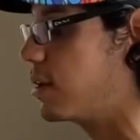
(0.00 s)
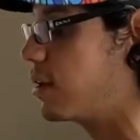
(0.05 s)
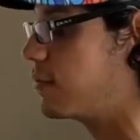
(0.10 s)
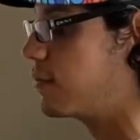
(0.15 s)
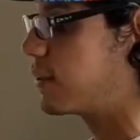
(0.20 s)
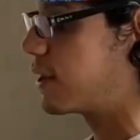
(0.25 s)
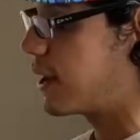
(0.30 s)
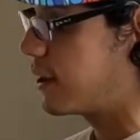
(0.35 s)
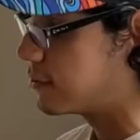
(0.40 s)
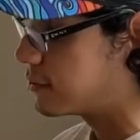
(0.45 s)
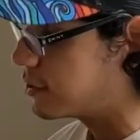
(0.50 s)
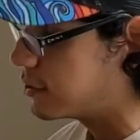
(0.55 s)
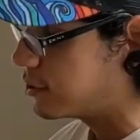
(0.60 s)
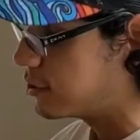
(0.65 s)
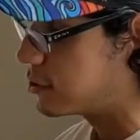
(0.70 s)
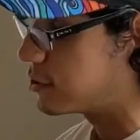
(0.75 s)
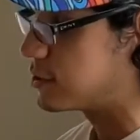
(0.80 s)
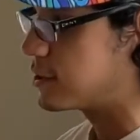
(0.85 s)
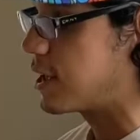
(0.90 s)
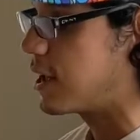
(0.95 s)
of counting
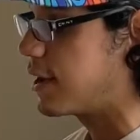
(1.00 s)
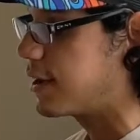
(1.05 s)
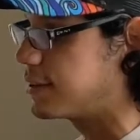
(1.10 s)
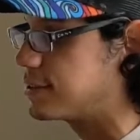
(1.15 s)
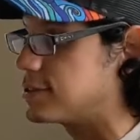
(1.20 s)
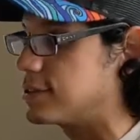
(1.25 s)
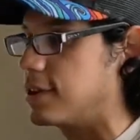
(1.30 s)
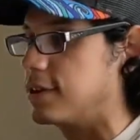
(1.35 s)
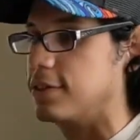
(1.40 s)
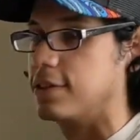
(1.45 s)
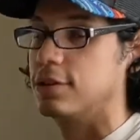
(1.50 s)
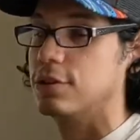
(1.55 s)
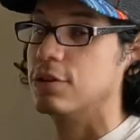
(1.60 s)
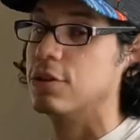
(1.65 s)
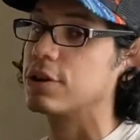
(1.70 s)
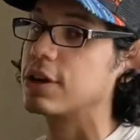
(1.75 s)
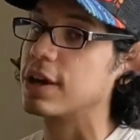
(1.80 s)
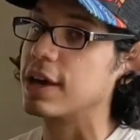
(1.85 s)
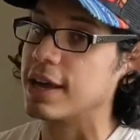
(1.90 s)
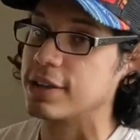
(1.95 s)
your sides and then
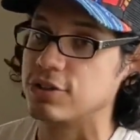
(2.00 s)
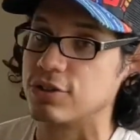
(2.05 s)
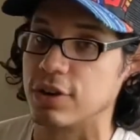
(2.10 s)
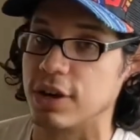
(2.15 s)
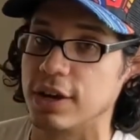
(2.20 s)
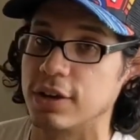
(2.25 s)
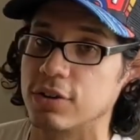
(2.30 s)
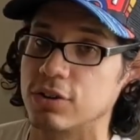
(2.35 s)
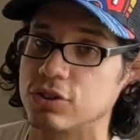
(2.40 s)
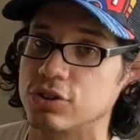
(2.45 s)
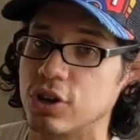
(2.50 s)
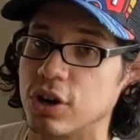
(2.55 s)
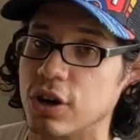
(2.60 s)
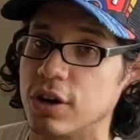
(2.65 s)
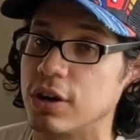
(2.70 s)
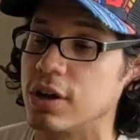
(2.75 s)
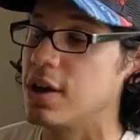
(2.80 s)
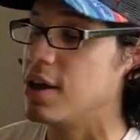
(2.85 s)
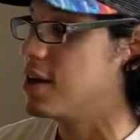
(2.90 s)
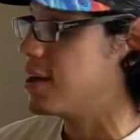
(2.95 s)
looking at your anchor
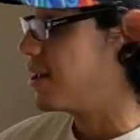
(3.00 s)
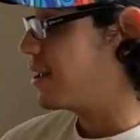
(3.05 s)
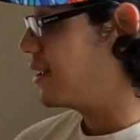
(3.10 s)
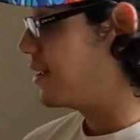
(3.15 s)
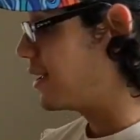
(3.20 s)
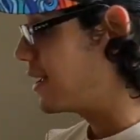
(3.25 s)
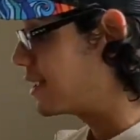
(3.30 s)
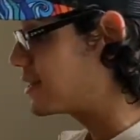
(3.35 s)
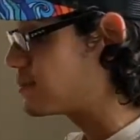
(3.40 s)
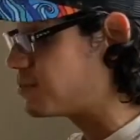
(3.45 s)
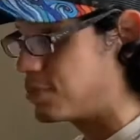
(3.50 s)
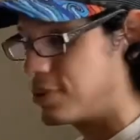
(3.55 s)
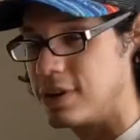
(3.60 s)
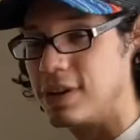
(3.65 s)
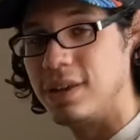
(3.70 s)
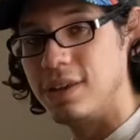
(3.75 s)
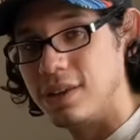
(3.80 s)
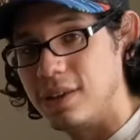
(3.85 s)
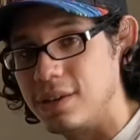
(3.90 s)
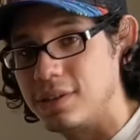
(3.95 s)
chart, it gets
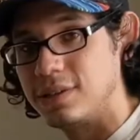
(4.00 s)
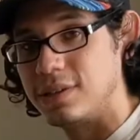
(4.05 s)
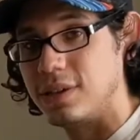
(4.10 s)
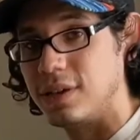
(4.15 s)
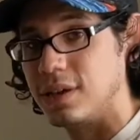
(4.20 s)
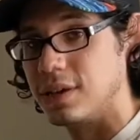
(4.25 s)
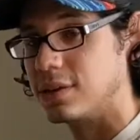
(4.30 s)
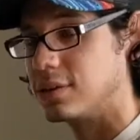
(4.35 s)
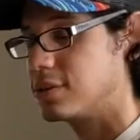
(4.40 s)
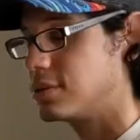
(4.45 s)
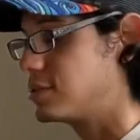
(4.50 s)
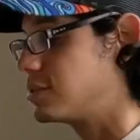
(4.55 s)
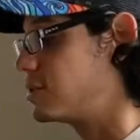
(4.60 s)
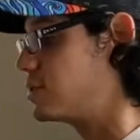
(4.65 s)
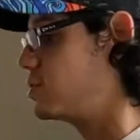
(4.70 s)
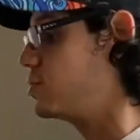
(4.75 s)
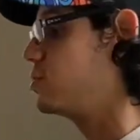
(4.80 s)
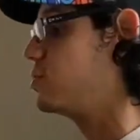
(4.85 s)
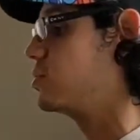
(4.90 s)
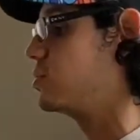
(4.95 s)
pretty easy
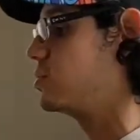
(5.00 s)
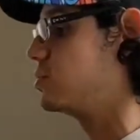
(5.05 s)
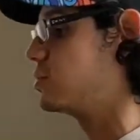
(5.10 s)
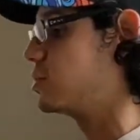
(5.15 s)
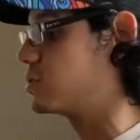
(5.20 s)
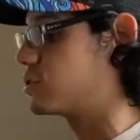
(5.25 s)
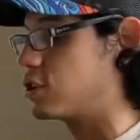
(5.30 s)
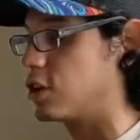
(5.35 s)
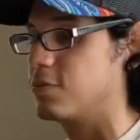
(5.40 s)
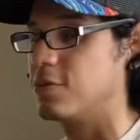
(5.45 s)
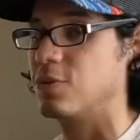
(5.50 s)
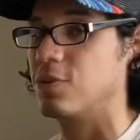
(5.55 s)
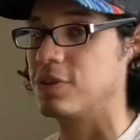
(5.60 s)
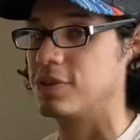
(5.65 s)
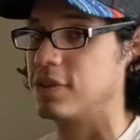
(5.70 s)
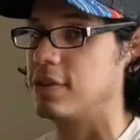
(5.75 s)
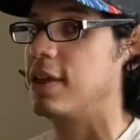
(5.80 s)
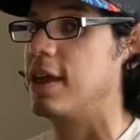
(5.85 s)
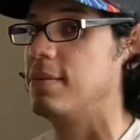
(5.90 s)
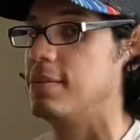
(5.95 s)
to determine what
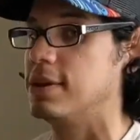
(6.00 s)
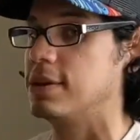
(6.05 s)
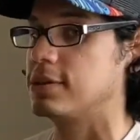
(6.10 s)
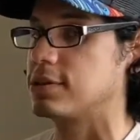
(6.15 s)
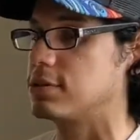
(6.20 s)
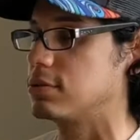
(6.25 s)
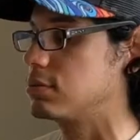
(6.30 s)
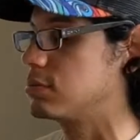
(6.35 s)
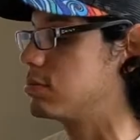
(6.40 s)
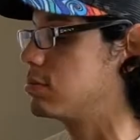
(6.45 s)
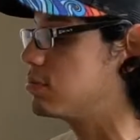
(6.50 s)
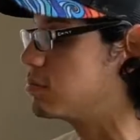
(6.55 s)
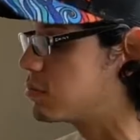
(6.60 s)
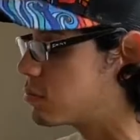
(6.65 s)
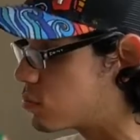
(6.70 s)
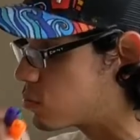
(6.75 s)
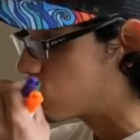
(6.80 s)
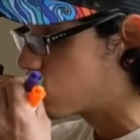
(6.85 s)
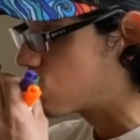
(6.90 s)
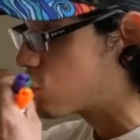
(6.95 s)
the name is.
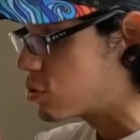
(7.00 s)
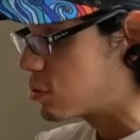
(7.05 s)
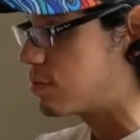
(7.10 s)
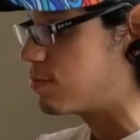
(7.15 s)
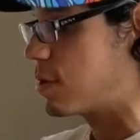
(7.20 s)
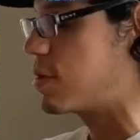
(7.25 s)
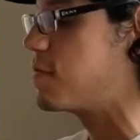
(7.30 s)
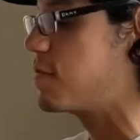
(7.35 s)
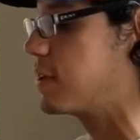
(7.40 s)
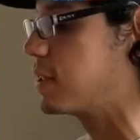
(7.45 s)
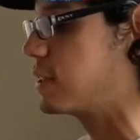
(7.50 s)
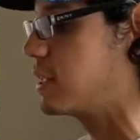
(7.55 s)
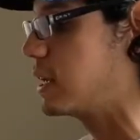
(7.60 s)
Perfect